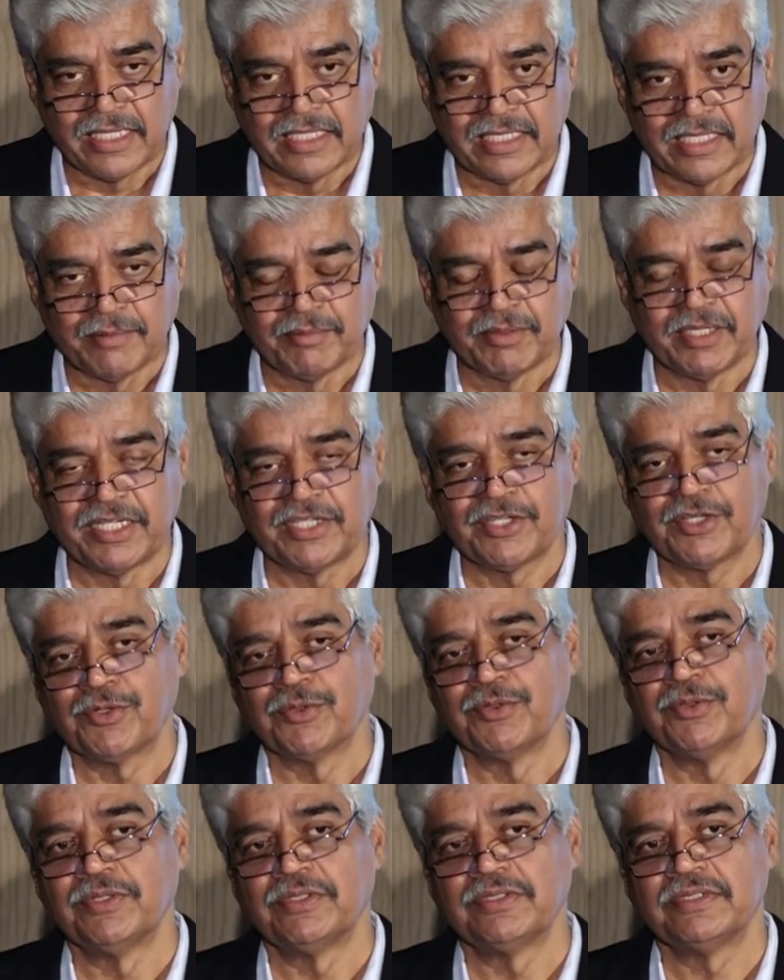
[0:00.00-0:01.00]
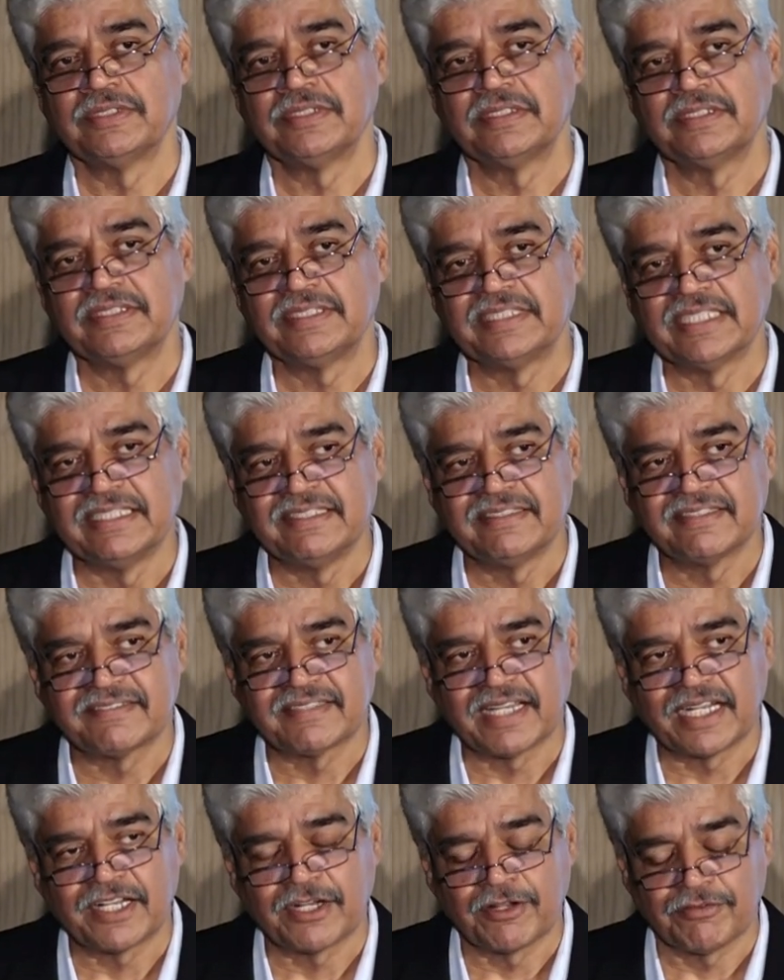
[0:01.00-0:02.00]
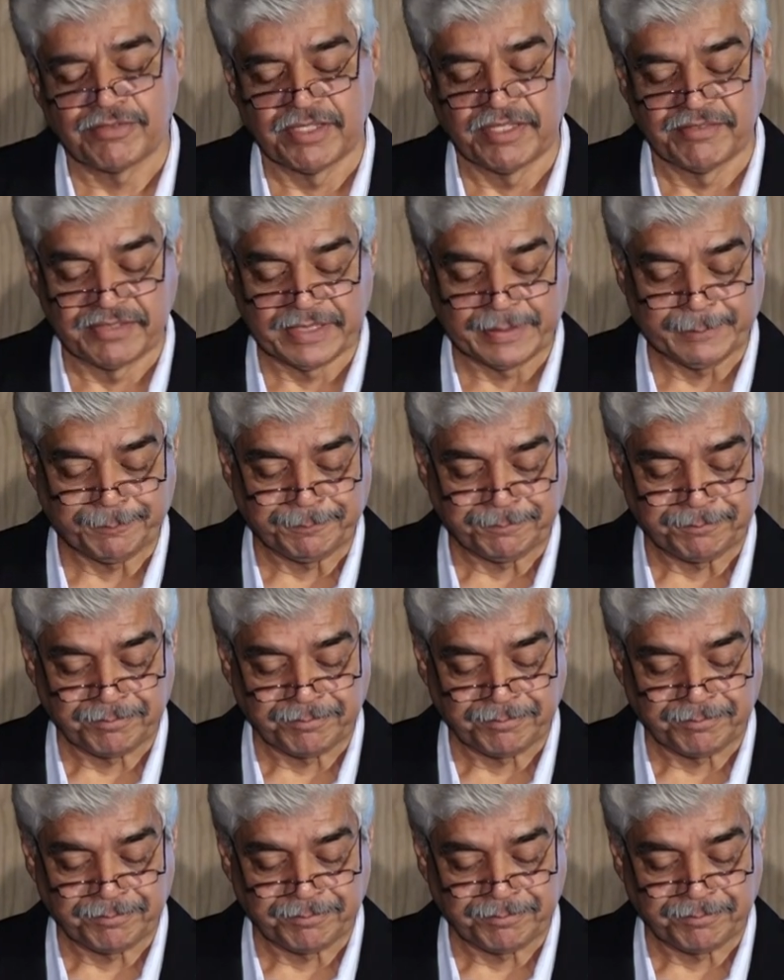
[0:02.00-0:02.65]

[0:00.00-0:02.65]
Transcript: inability to change the standard of living,